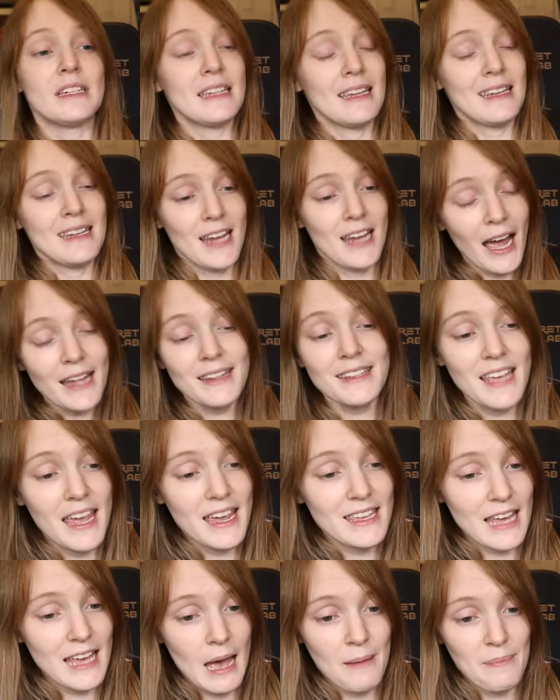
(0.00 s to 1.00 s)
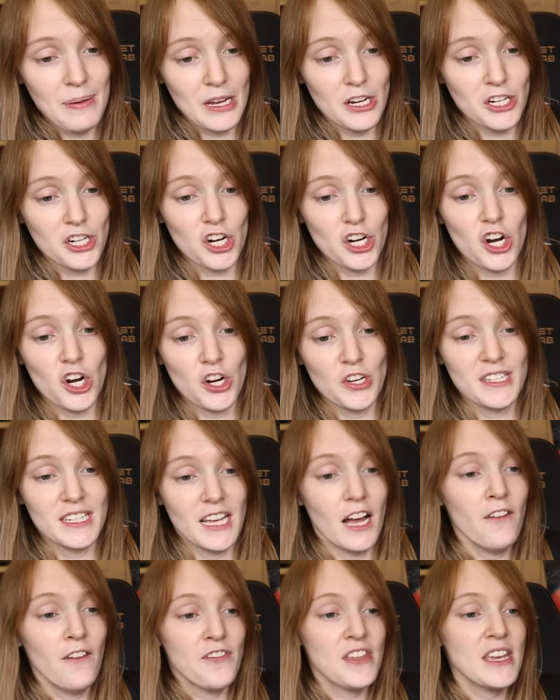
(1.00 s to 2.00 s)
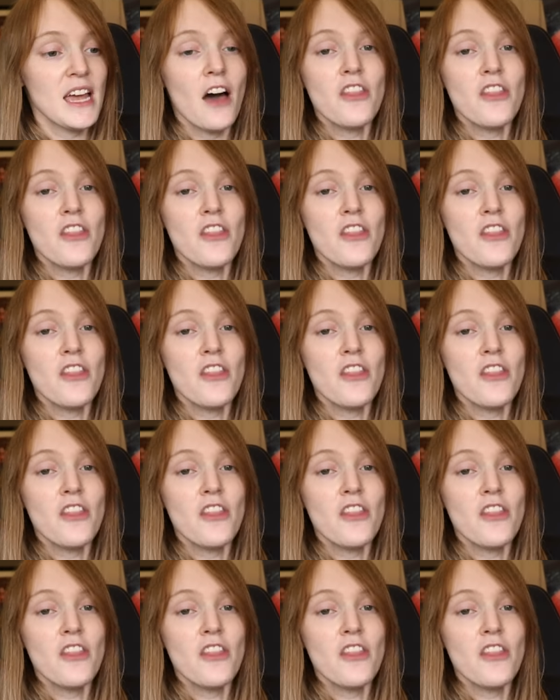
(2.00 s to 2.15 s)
did not take that picture herself, the